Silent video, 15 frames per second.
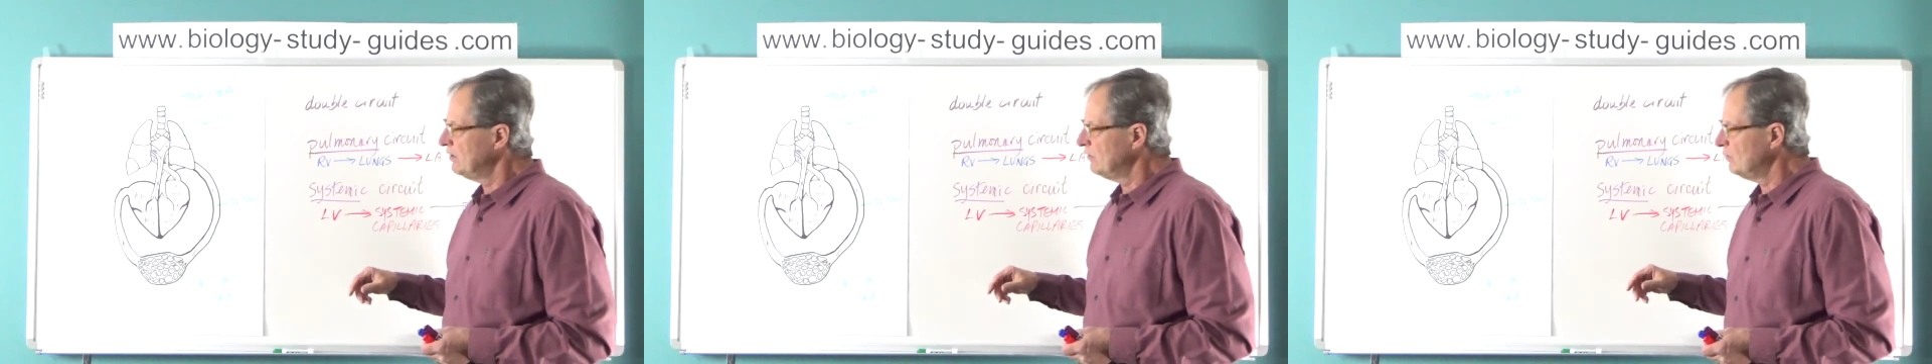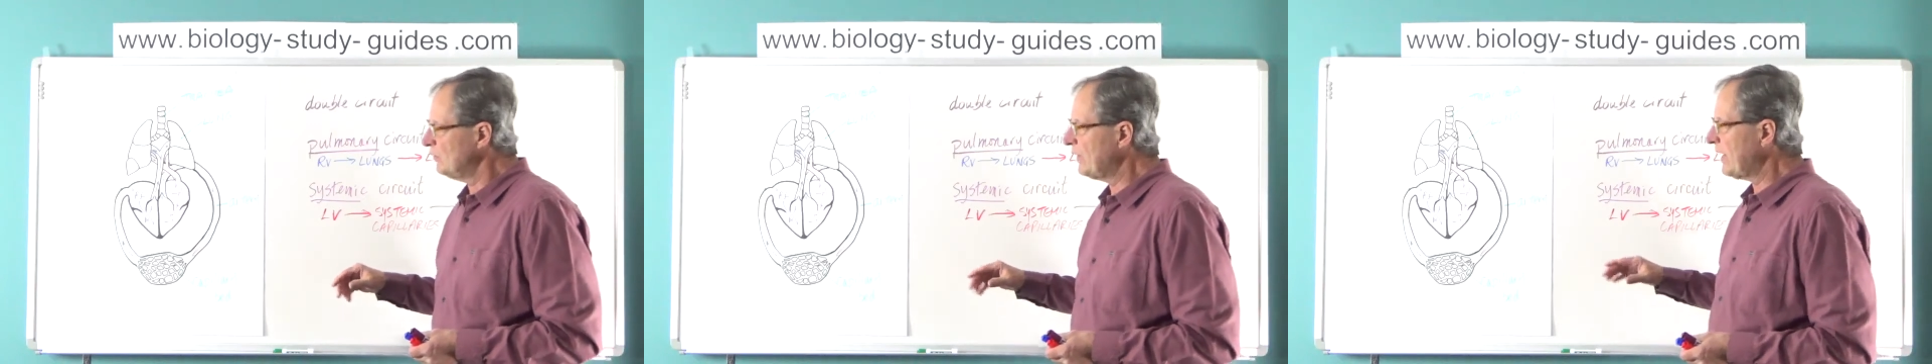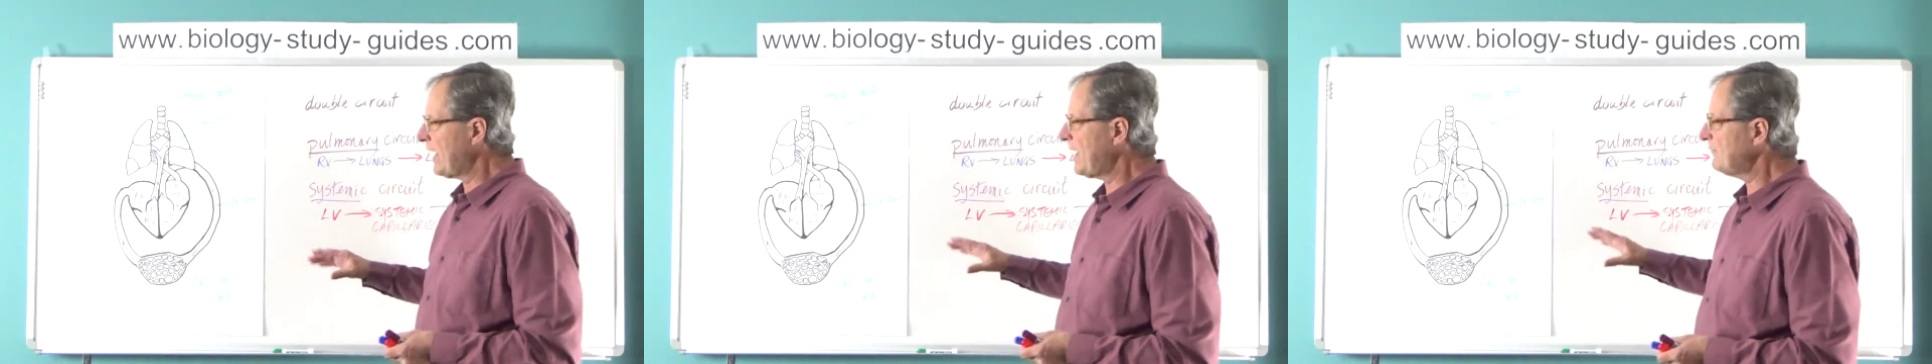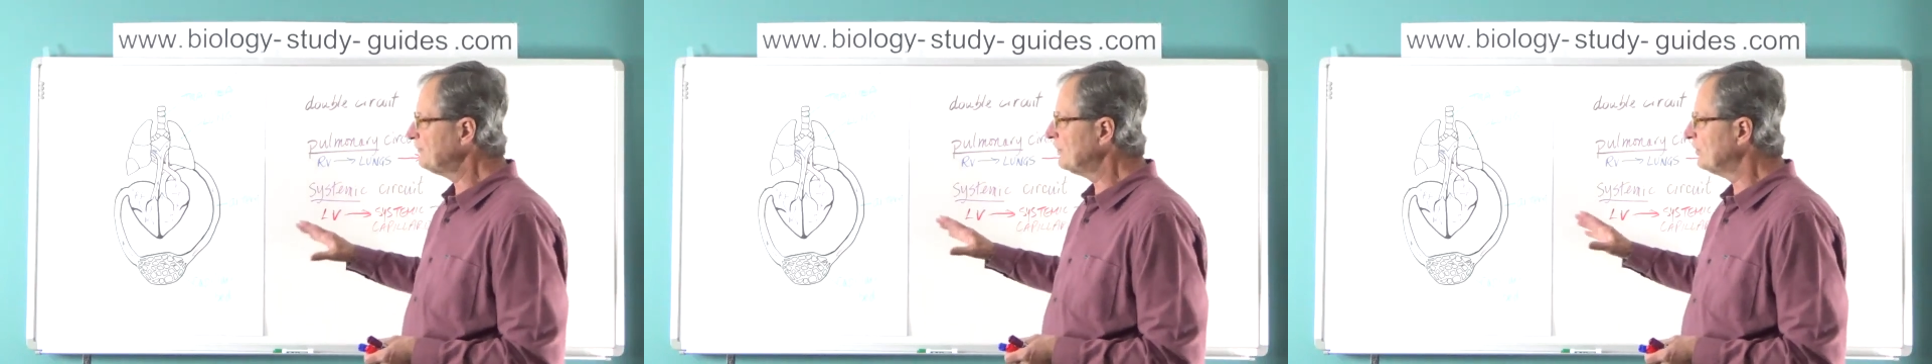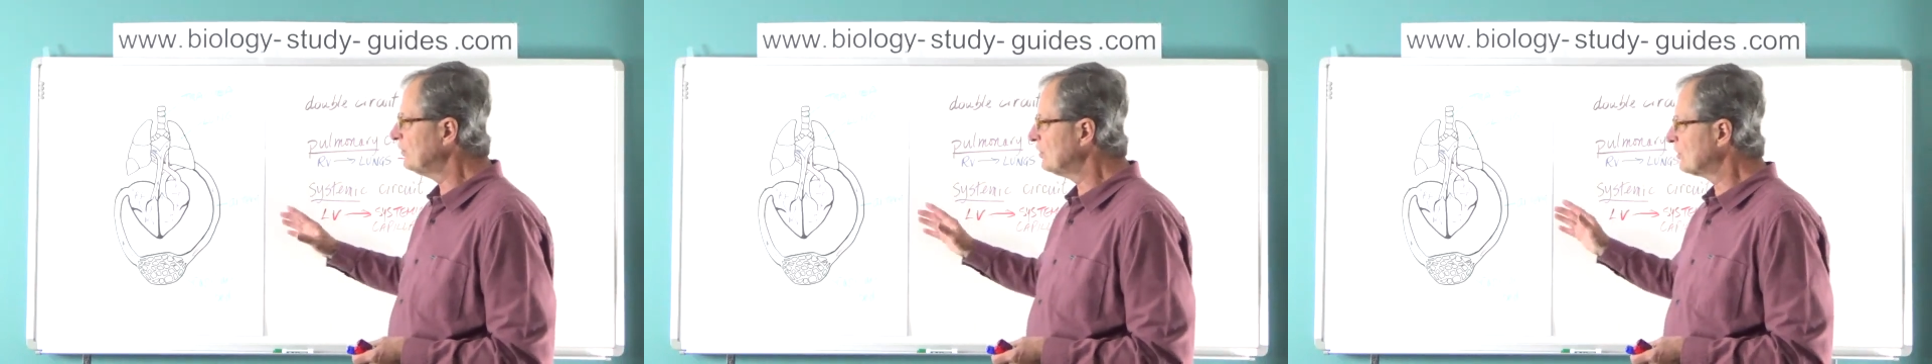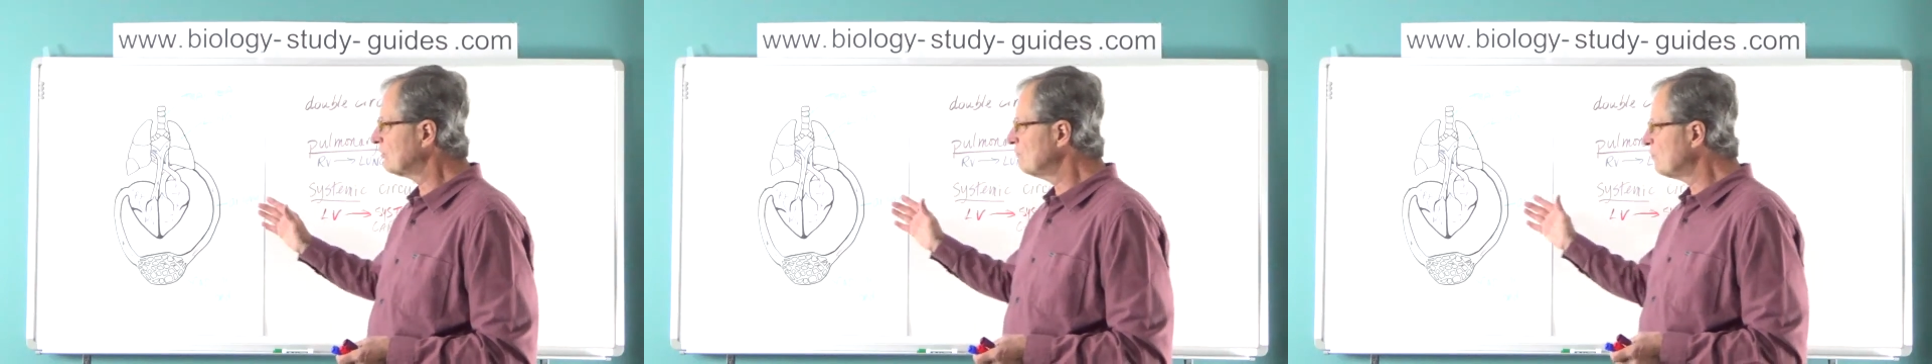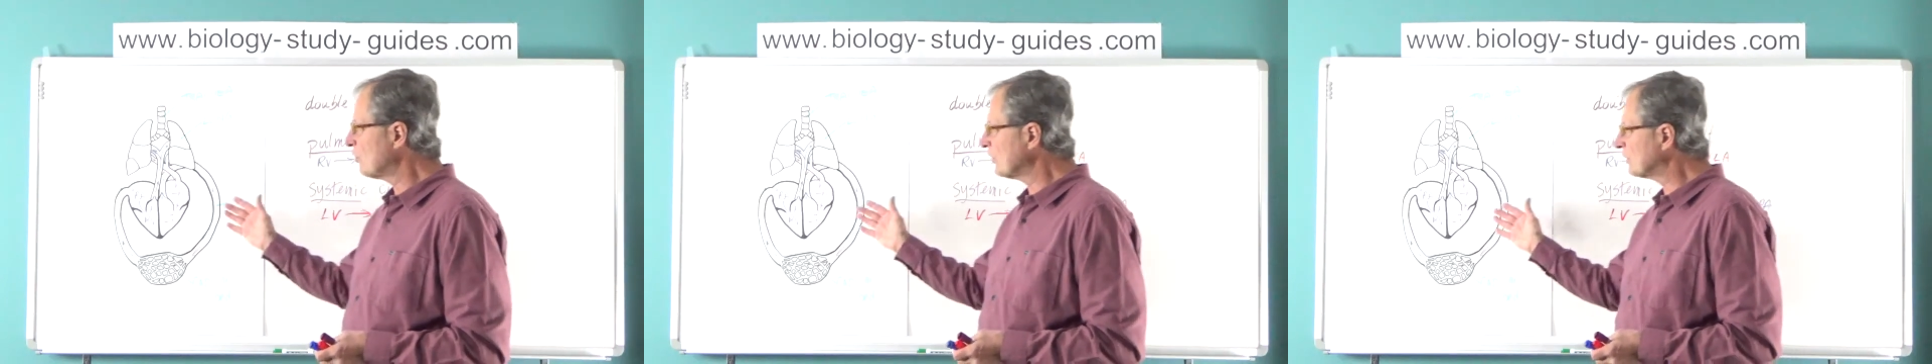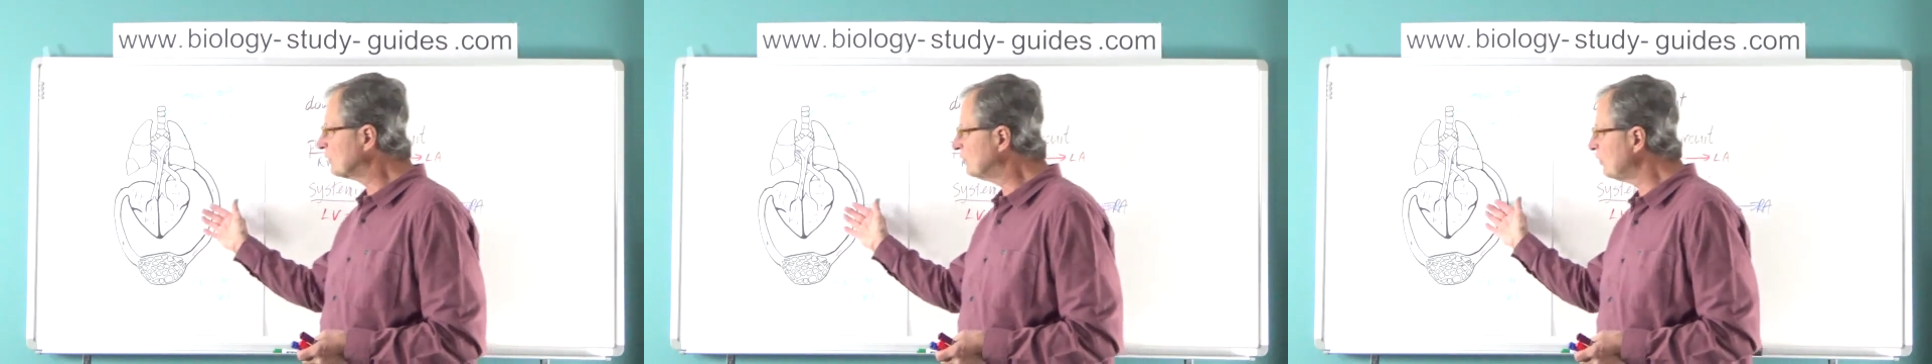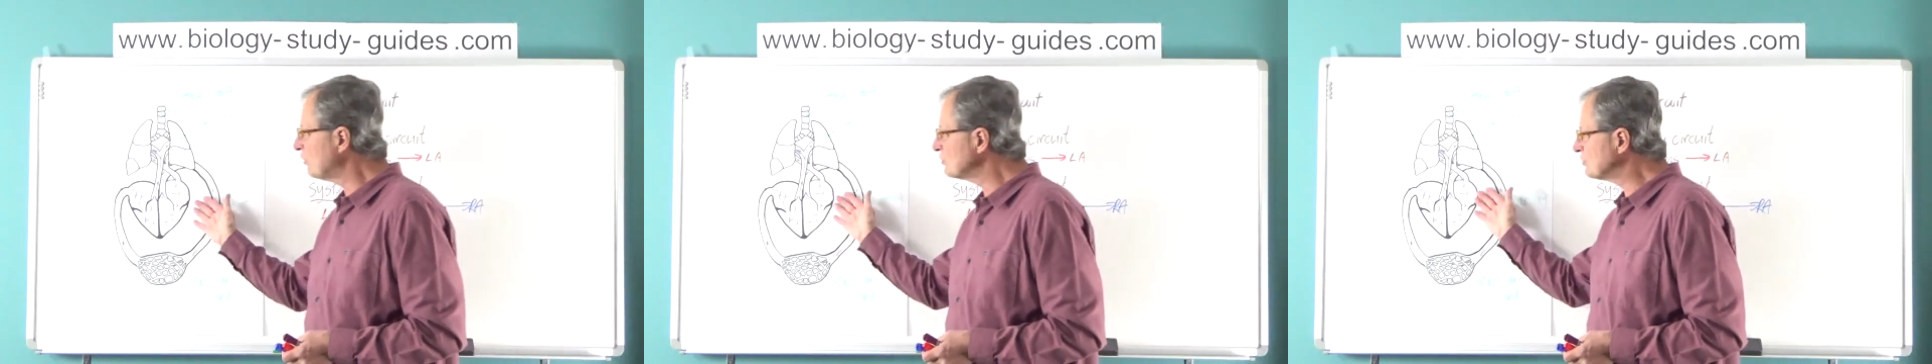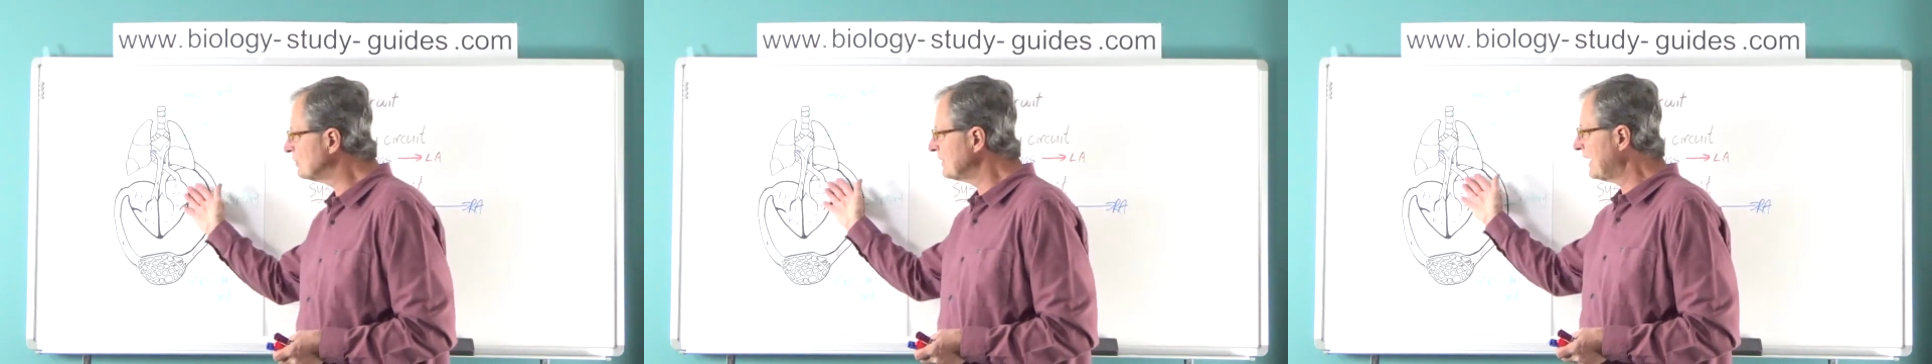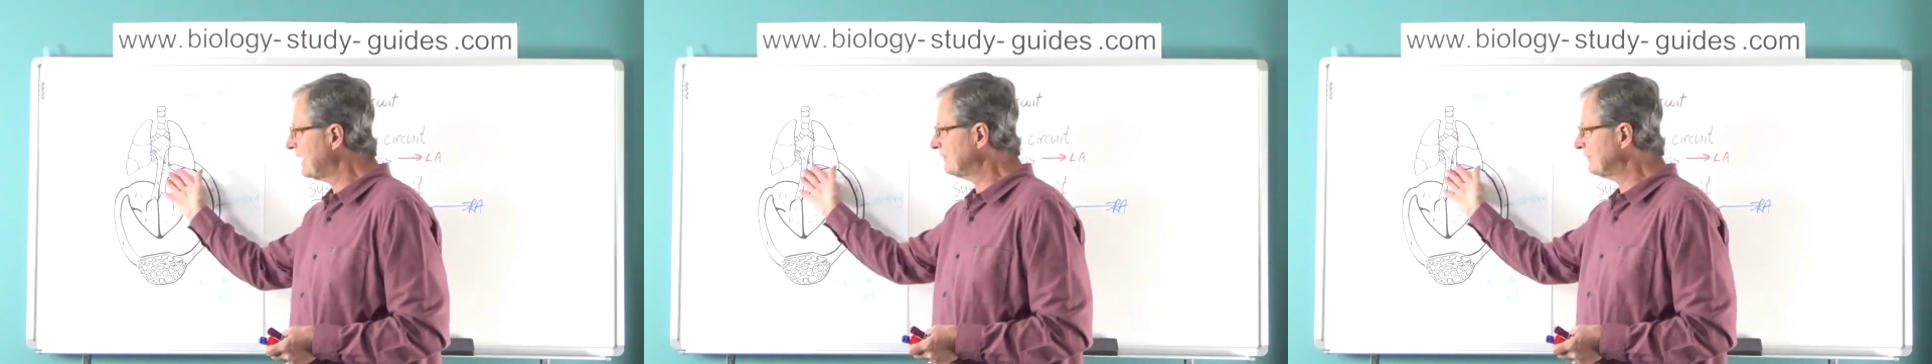We have to look more closely